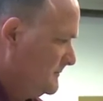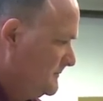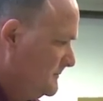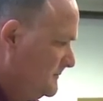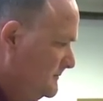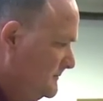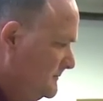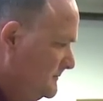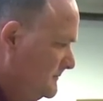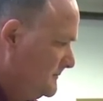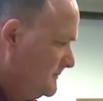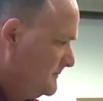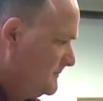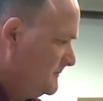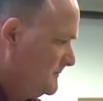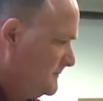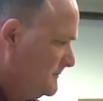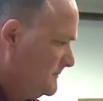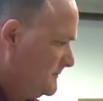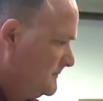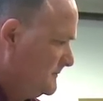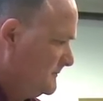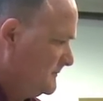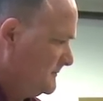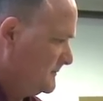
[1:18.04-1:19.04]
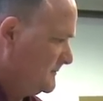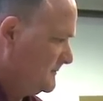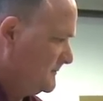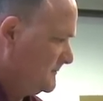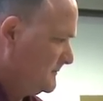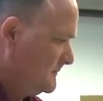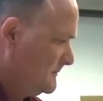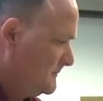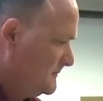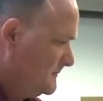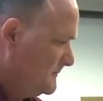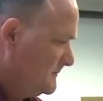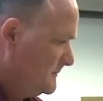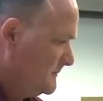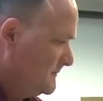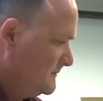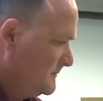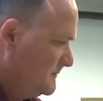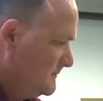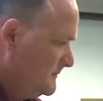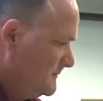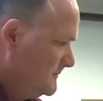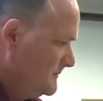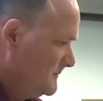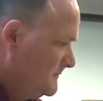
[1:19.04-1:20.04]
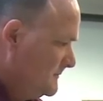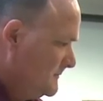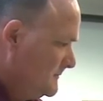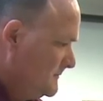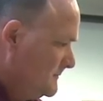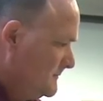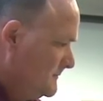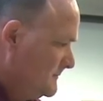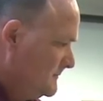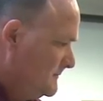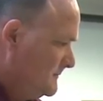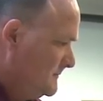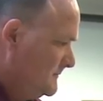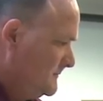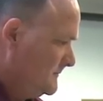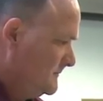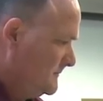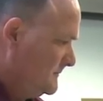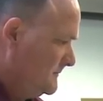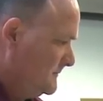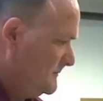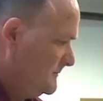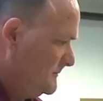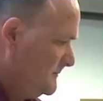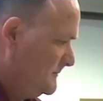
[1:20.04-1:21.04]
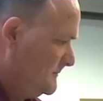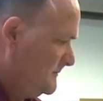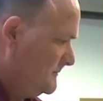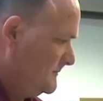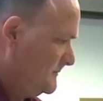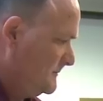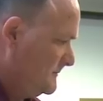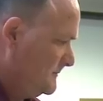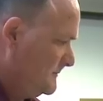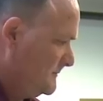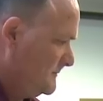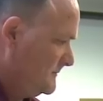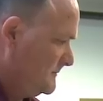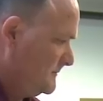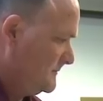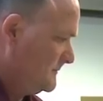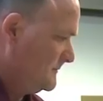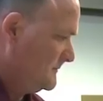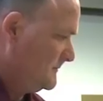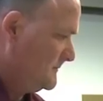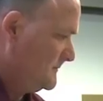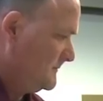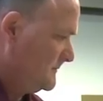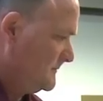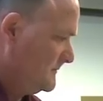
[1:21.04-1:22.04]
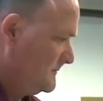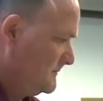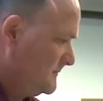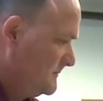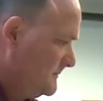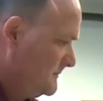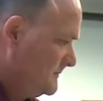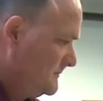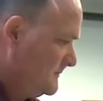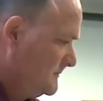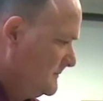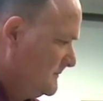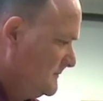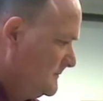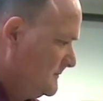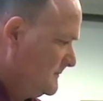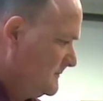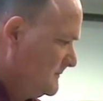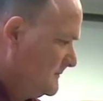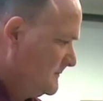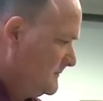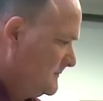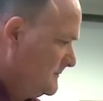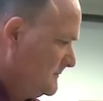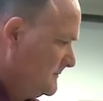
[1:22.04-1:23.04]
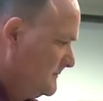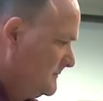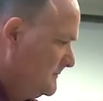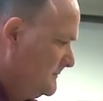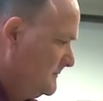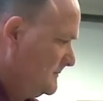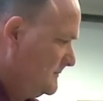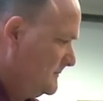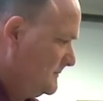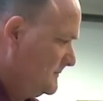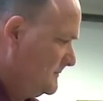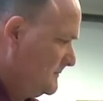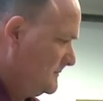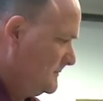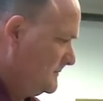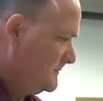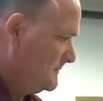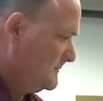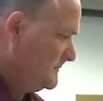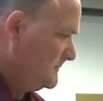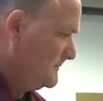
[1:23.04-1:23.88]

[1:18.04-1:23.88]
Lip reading: No words are spoken by the person on screen.